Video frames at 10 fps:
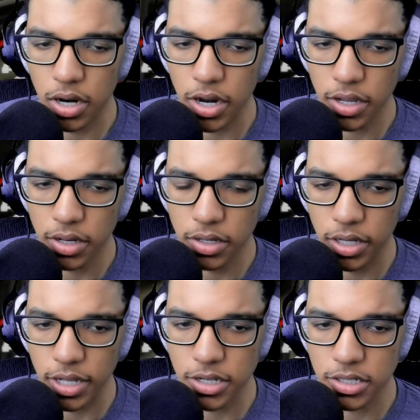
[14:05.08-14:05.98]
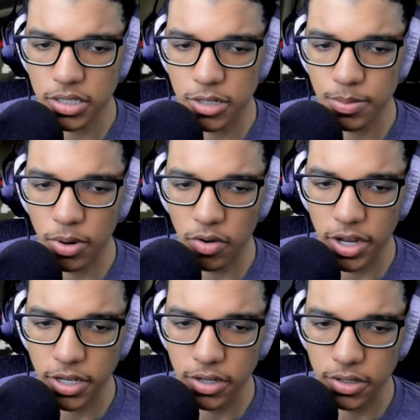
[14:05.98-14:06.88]
Alright. Yeah, this, this part
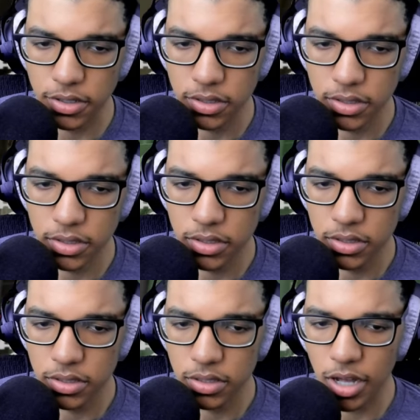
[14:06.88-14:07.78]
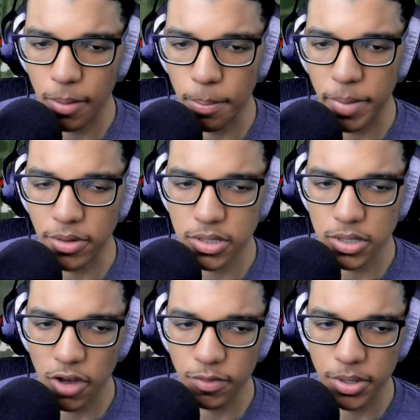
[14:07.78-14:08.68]
right here. I'm
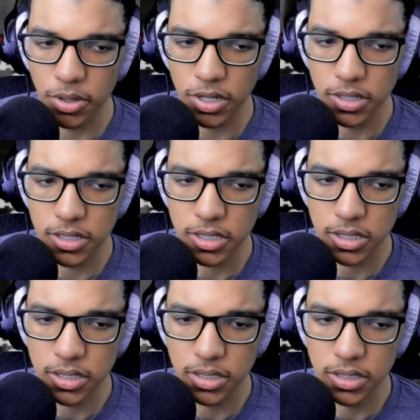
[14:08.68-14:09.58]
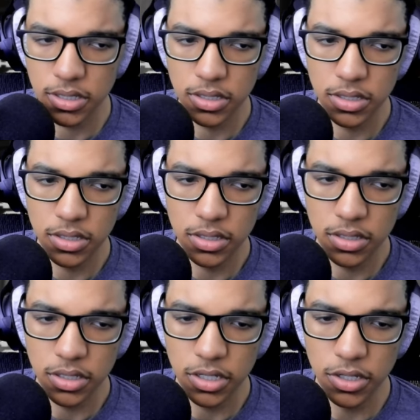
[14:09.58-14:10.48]
bouncing off of buildings.
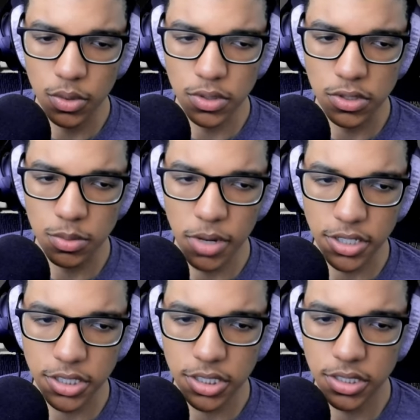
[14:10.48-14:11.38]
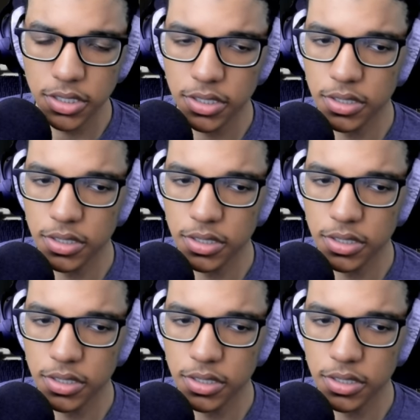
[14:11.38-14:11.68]
You're doing too much.